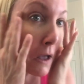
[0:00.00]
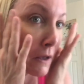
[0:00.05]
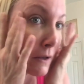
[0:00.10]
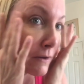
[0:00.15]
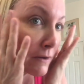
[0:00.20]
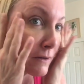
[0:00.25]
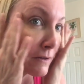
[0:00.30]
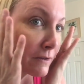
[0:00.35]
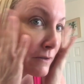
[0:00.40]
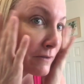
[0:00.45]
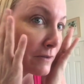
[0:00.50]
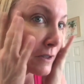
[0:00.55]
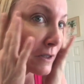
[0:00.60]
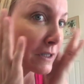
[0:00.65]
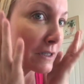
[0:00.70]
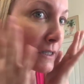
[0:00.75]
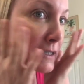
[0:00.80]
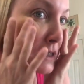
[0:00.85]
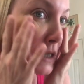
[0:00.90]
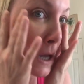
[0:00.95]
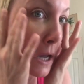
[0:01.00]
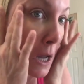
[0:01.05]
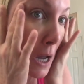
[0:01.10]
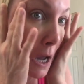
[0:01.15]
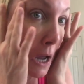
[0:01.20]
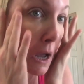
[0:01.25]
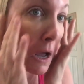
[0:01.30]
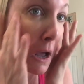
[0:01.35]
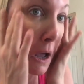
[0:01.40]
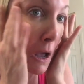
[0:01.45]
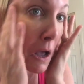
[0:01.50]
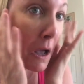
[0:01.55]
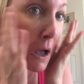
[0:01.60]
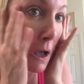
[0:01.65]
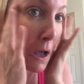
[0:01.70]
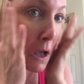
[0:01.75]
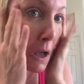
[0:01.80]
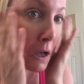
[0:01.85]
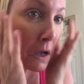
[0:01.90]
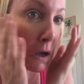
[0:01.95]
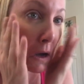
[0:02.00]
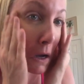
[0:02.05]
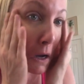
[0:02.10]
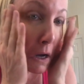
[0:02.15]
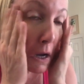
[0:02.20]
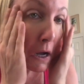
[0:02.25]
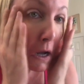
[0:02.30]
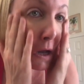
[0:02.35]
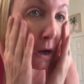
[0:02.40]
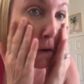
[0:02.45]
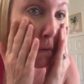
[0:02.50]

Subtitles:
I don't know if you can see, kind of